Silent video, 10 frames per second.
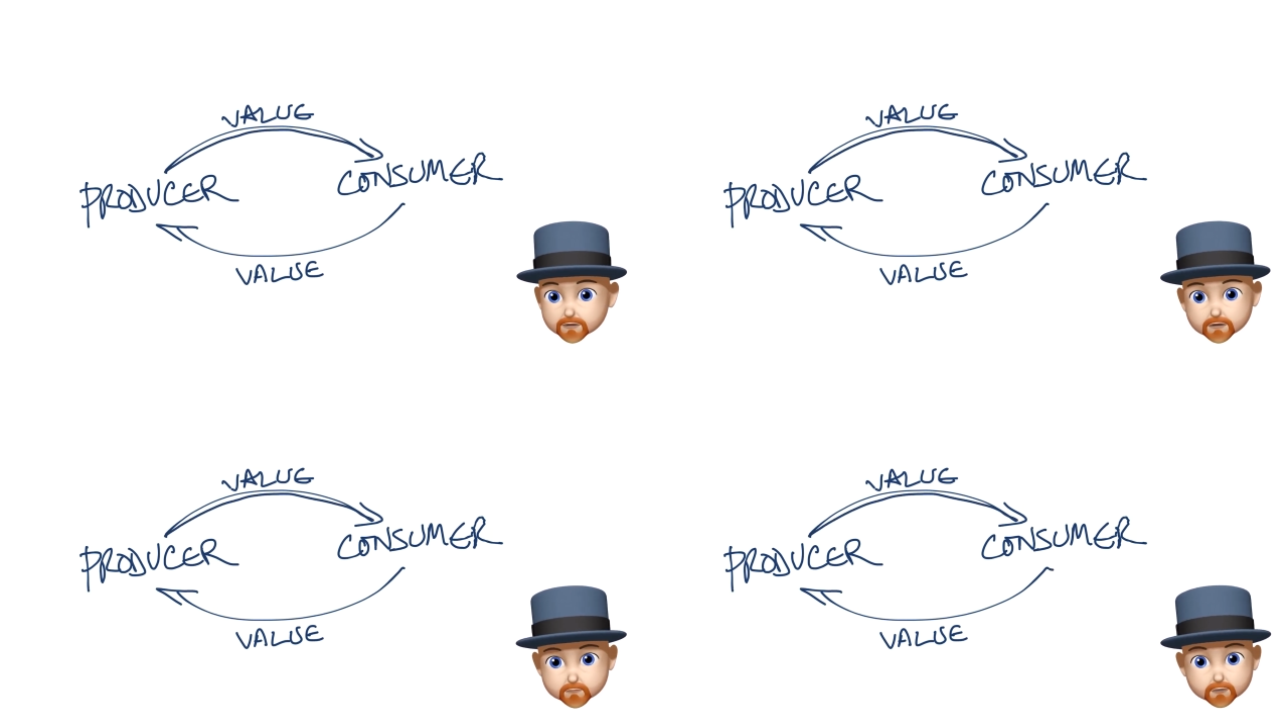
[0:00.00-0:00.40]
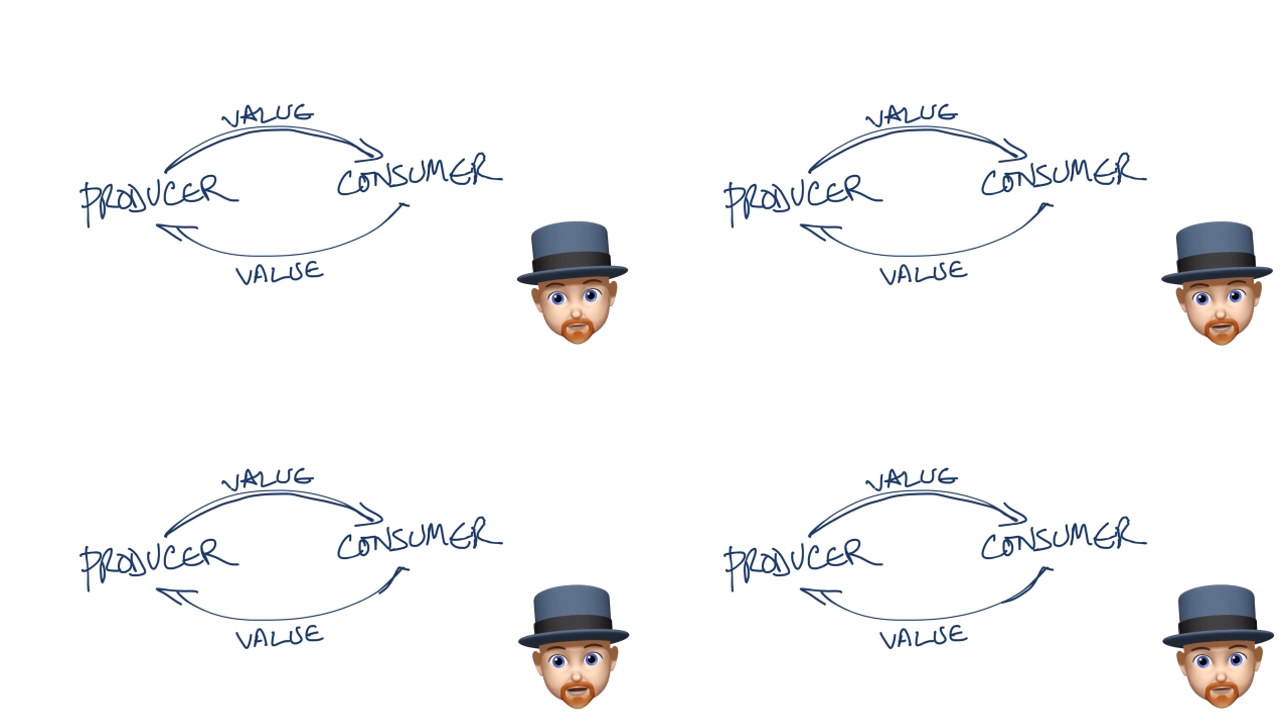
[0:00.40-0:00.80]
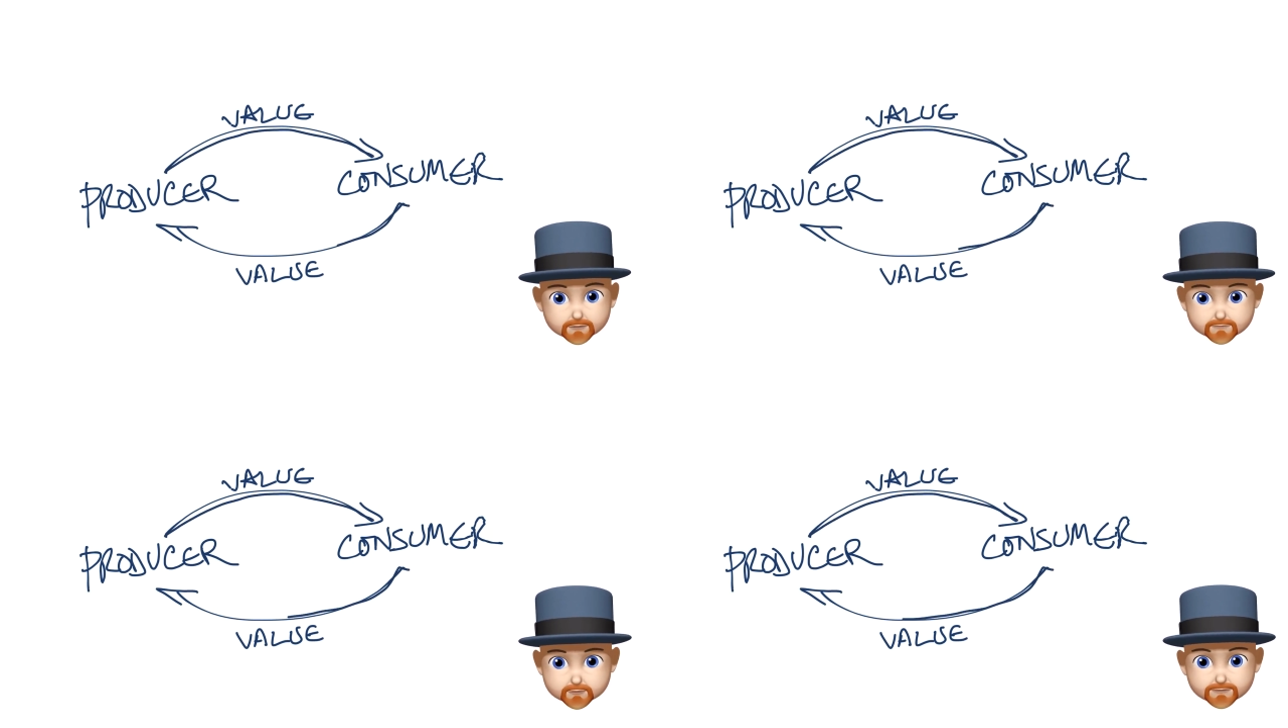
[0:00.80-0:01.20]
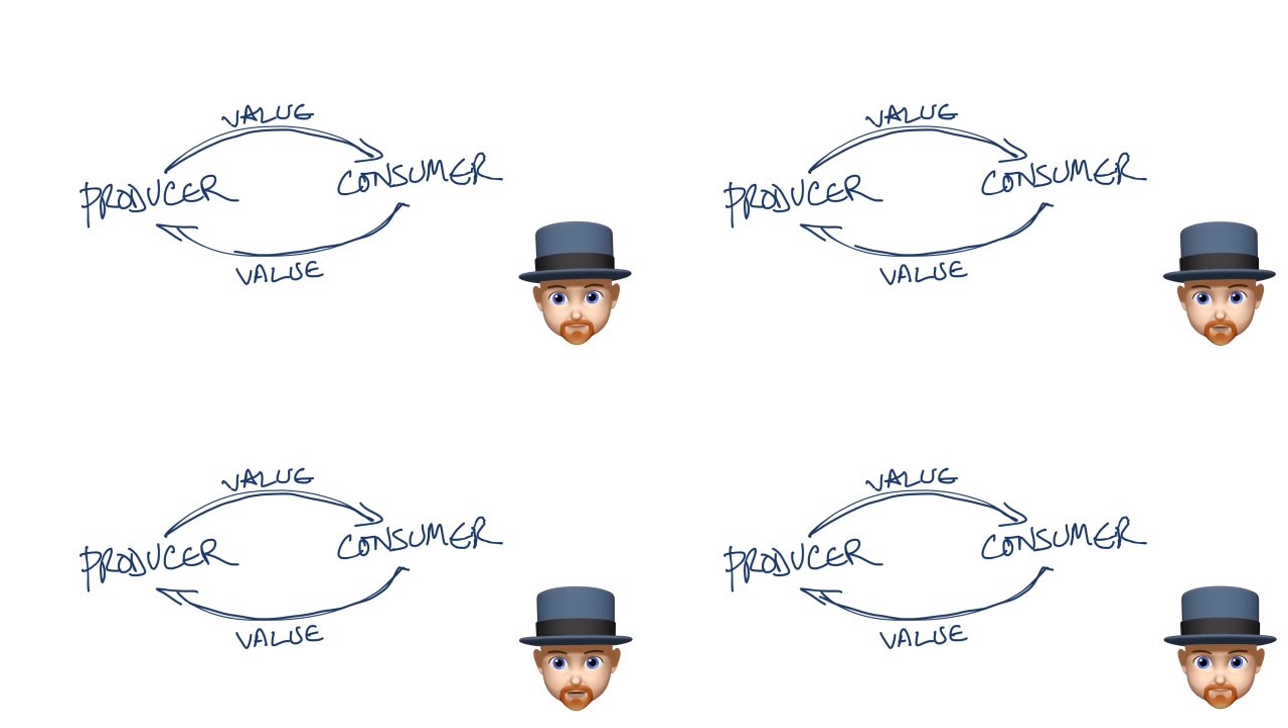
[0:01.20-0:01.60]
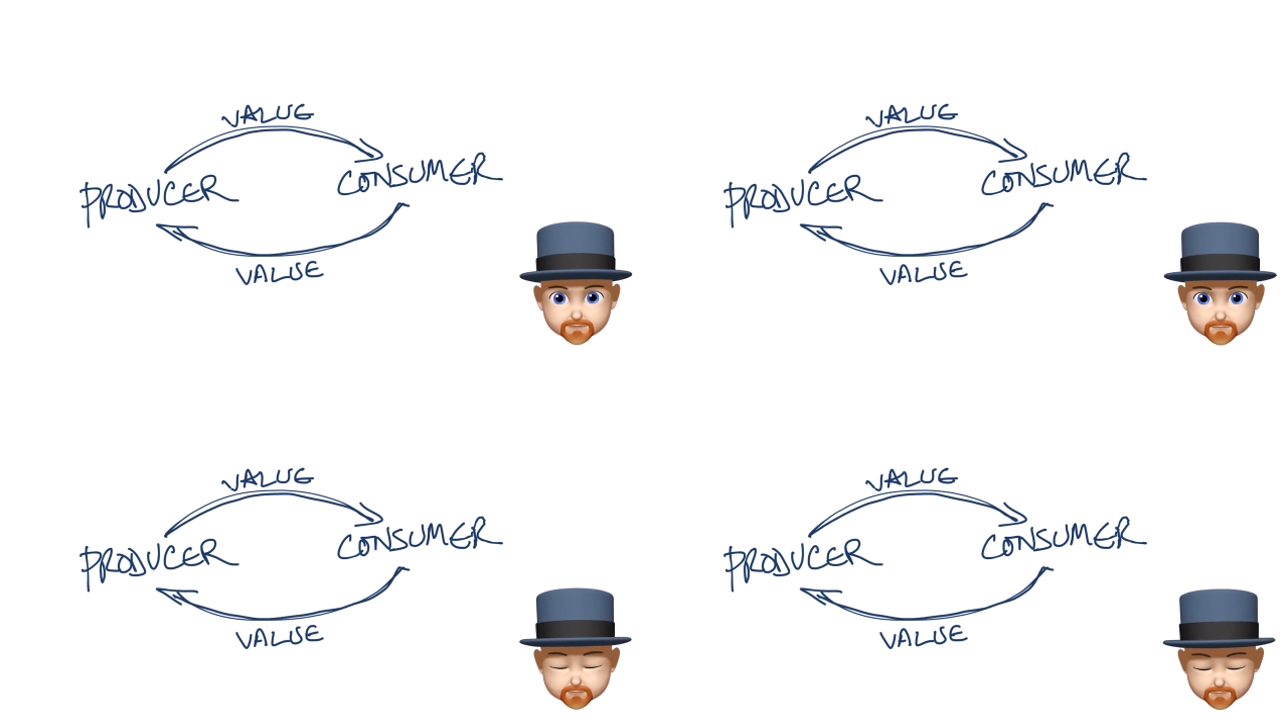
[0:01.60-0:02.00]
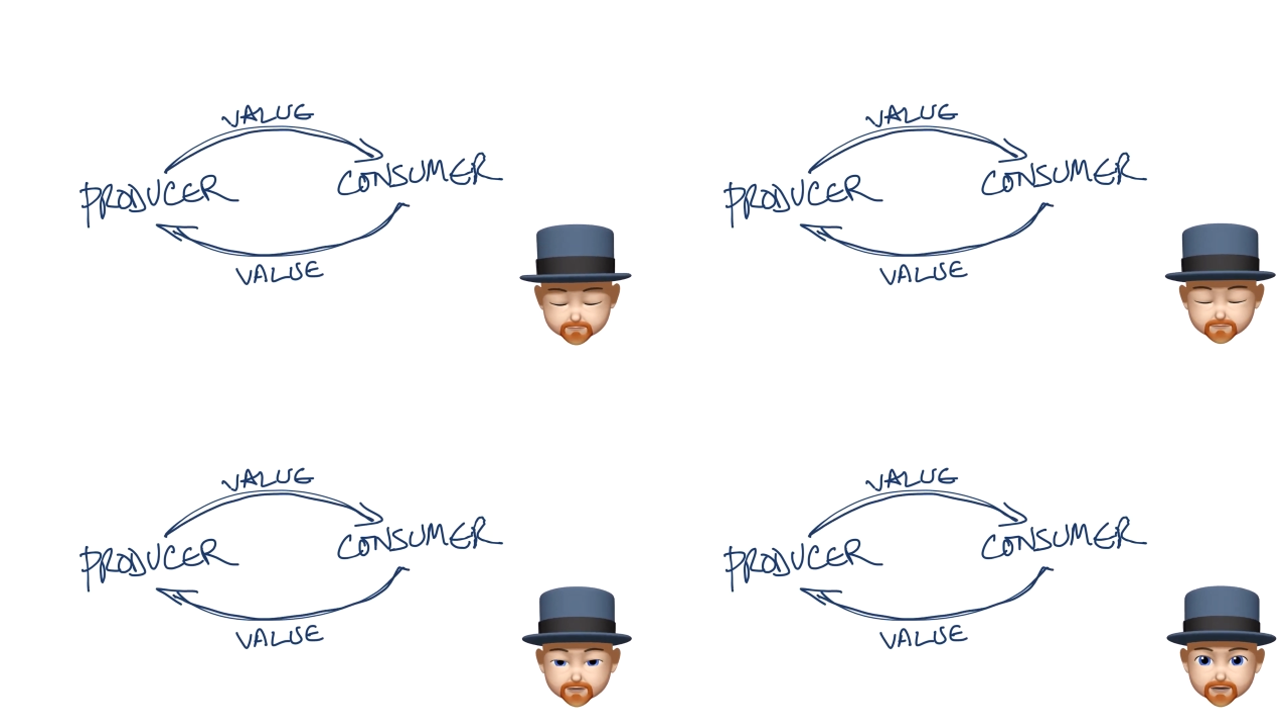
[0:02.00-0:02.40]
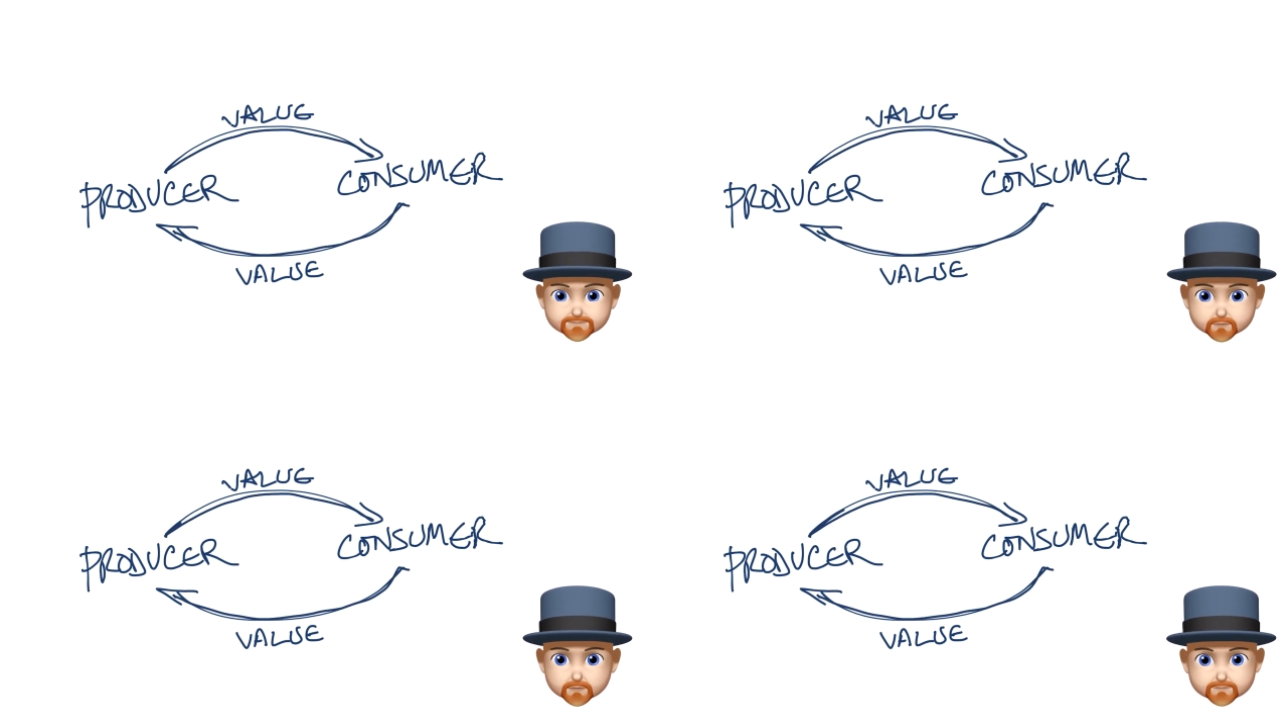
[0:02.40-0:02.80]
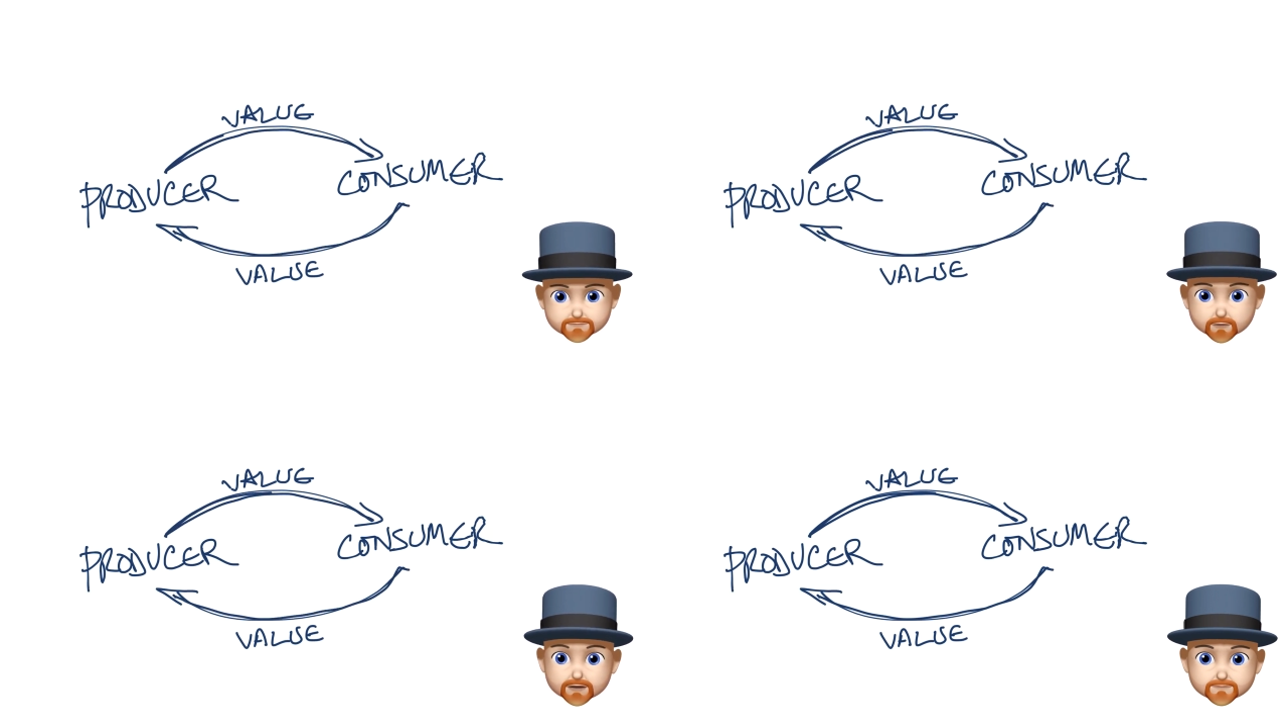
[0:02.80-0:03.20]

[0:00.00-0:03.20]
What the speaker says: organic bootstrapped growth.